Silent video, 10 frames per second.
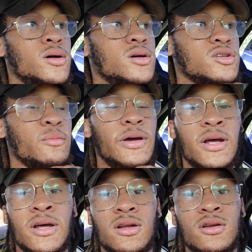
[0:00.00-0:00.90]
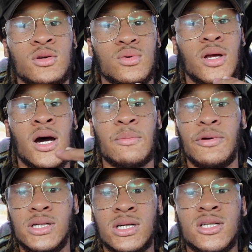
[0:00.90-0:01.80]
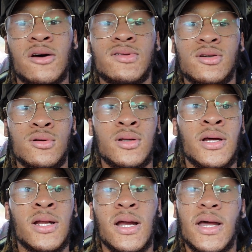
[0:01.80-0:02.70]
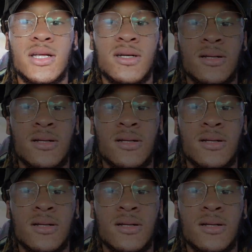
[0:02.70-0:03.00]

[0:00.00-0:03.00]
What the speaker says: It's gonna be the end of this one. Y'all, appreciate y'all for tuning in. I'll catch y'all